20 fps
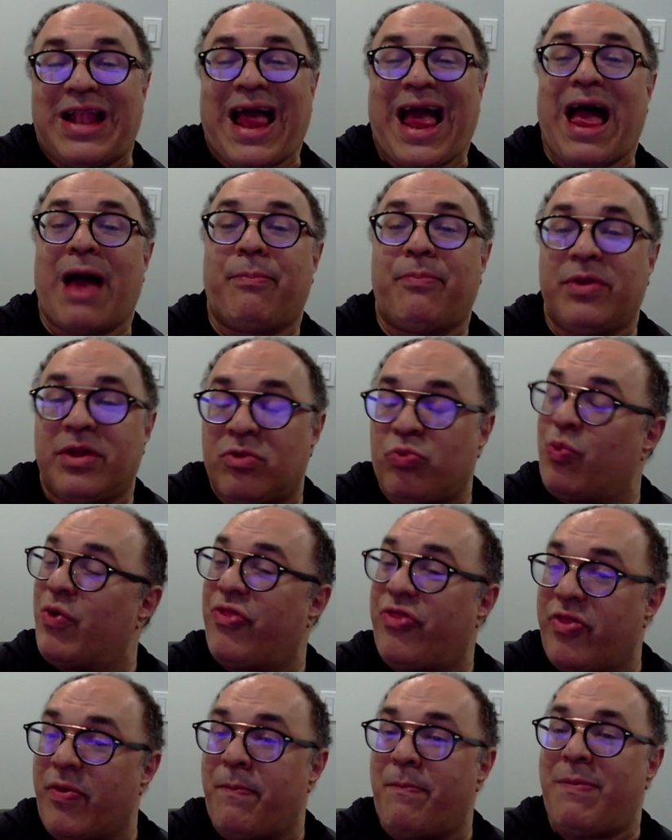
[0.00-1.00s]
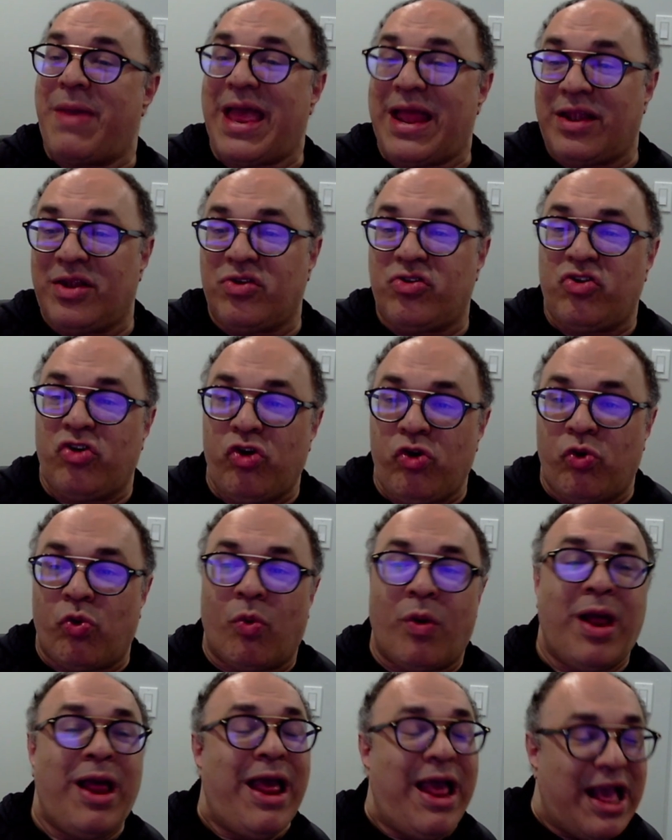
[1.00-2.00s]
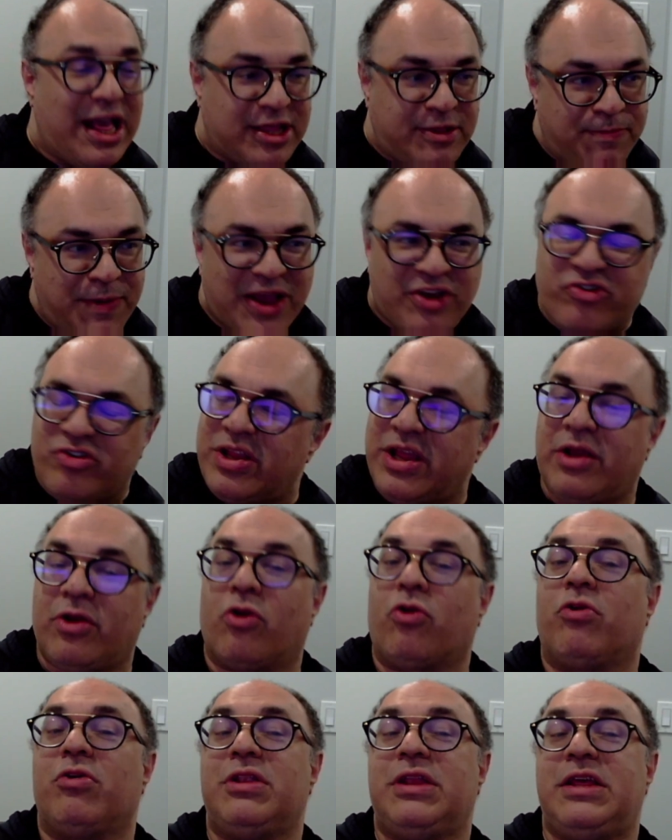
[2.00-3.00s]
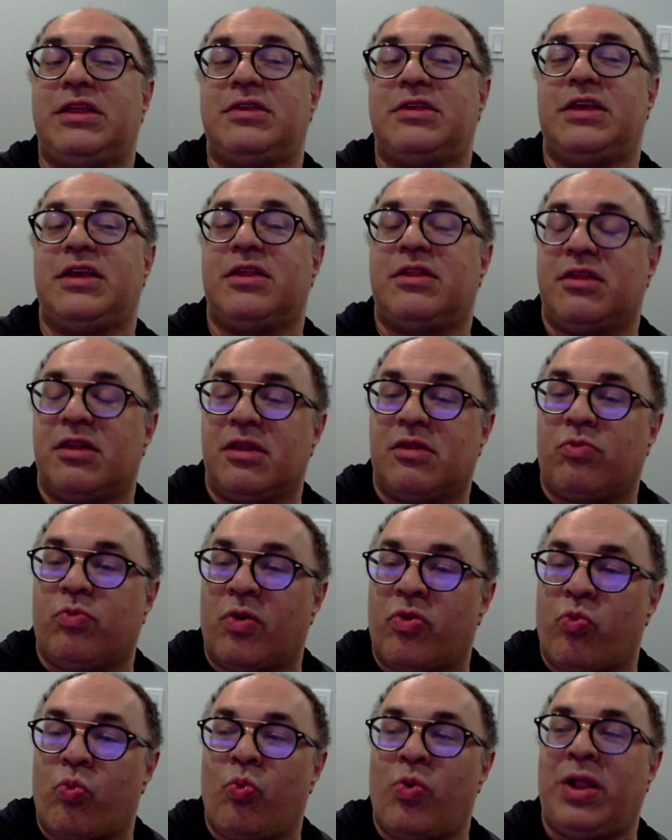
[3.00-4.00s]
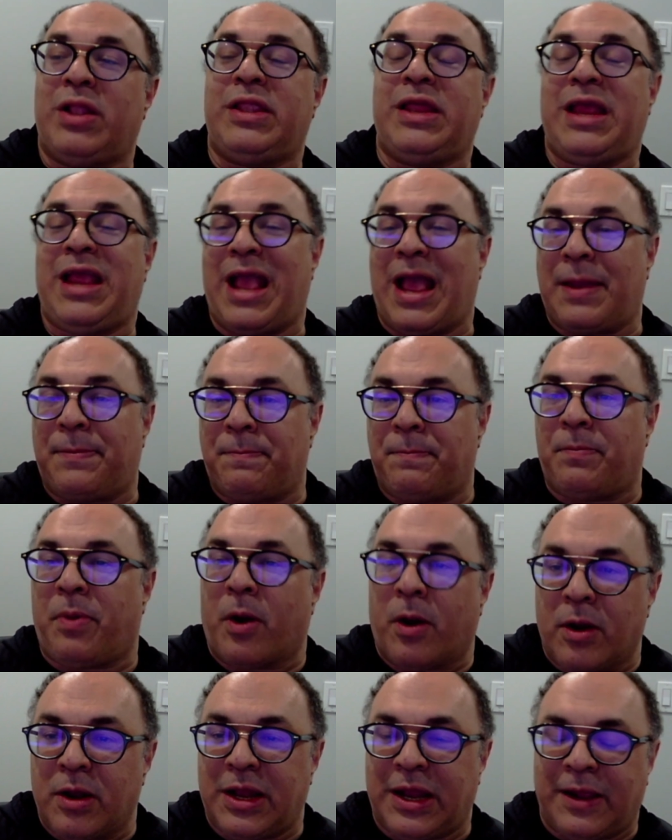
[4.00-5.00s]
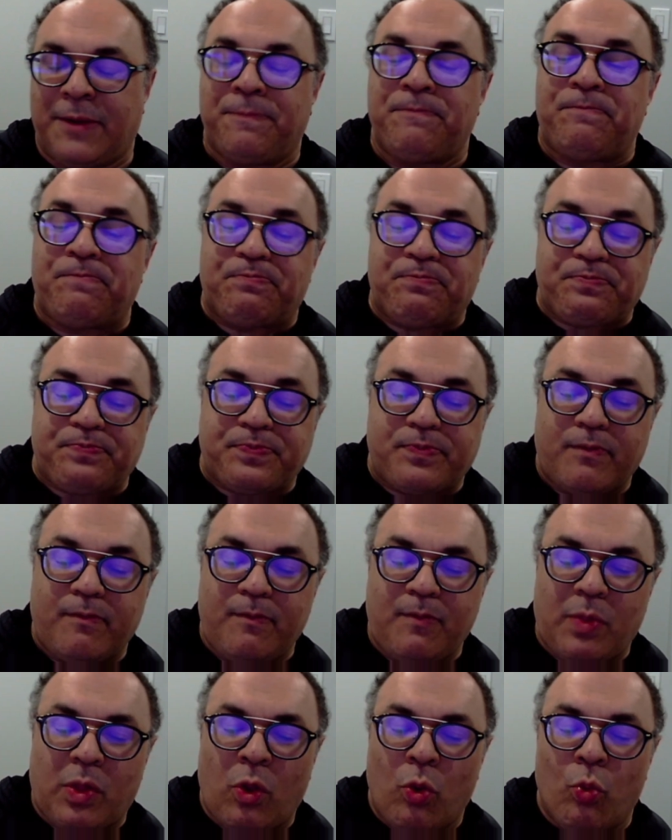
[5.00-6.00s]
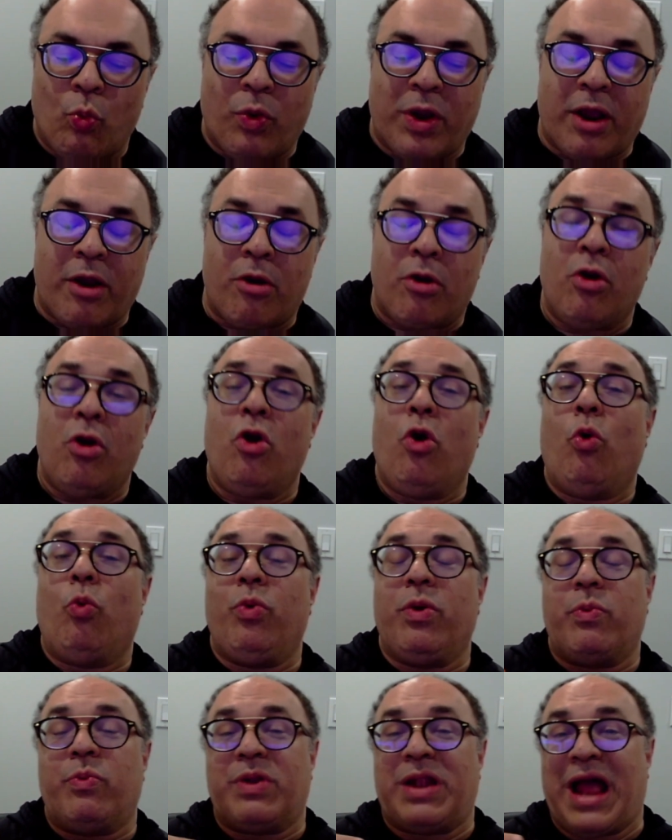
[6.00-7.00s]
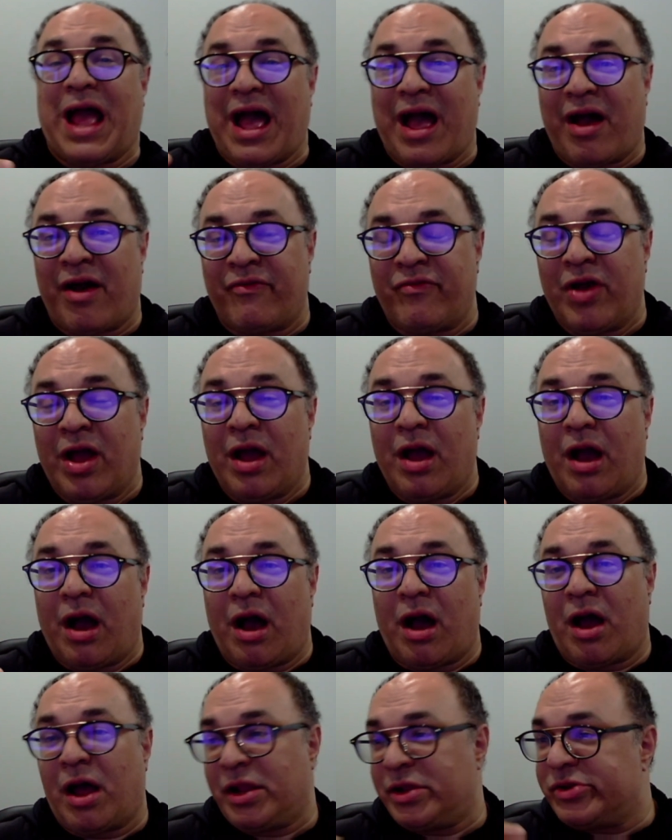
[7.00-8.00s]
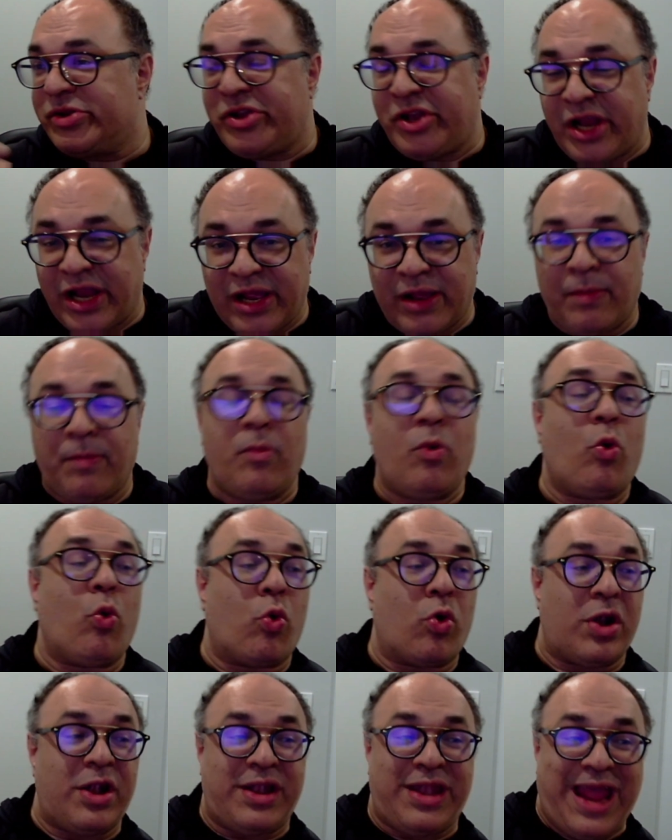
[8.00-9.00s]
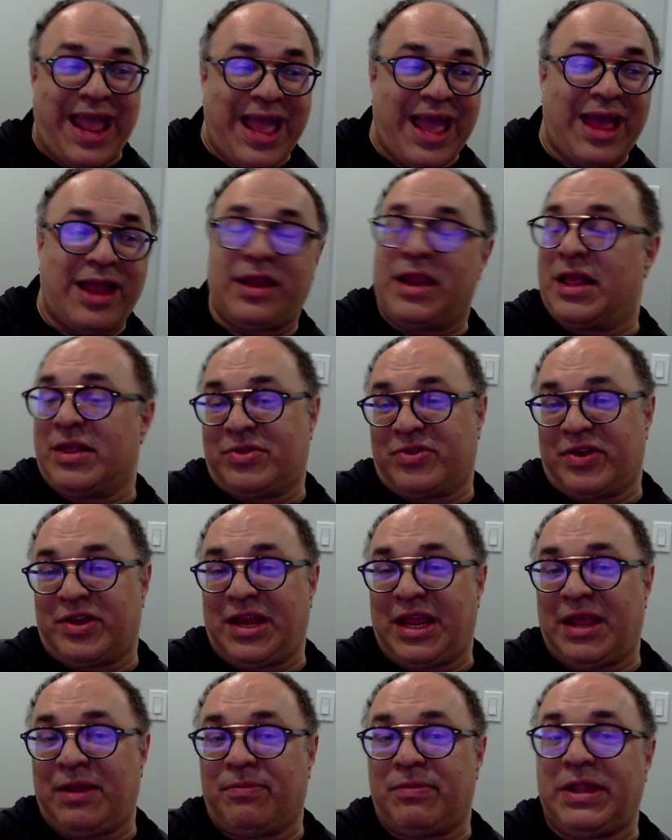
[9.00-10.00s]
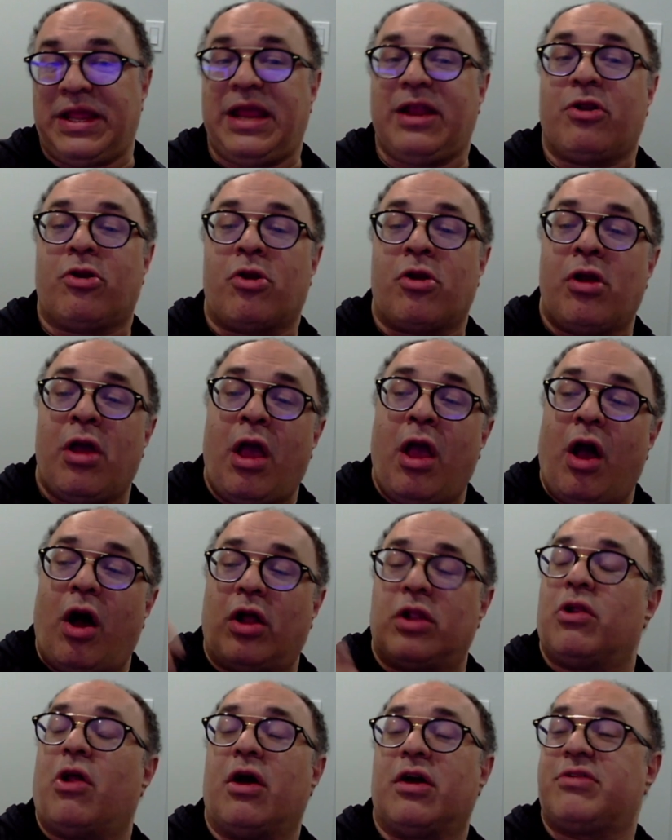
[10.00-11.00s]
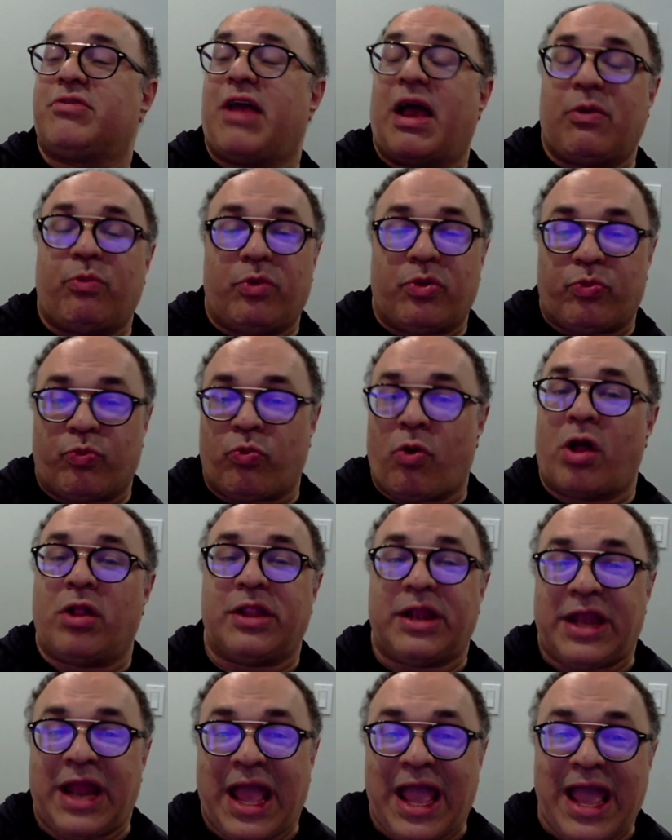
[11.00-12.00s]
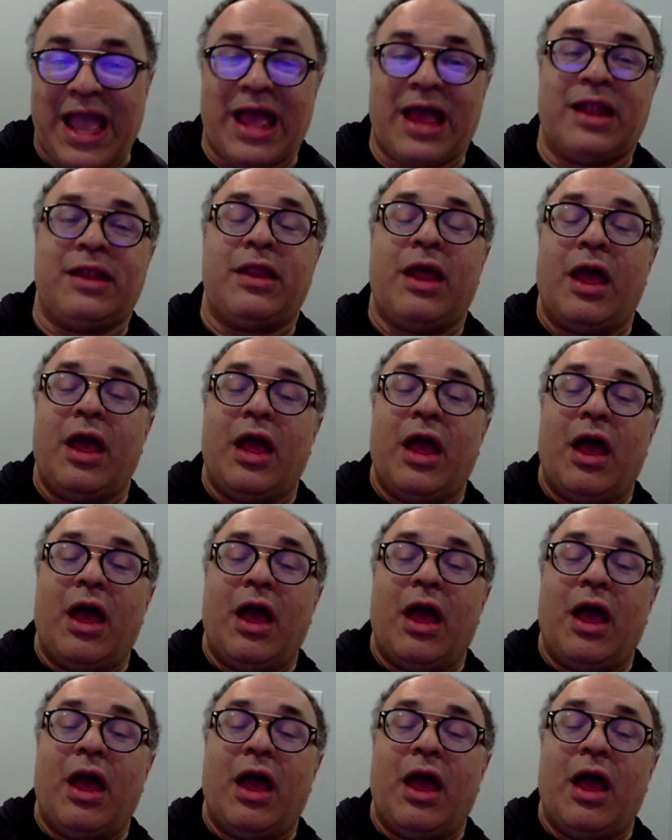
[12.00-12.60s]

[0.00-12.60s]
happens with the men too, especially in early seasons with Willie and Barney, where we would have Jim or Dan as the team leader alongside with Roland Hand,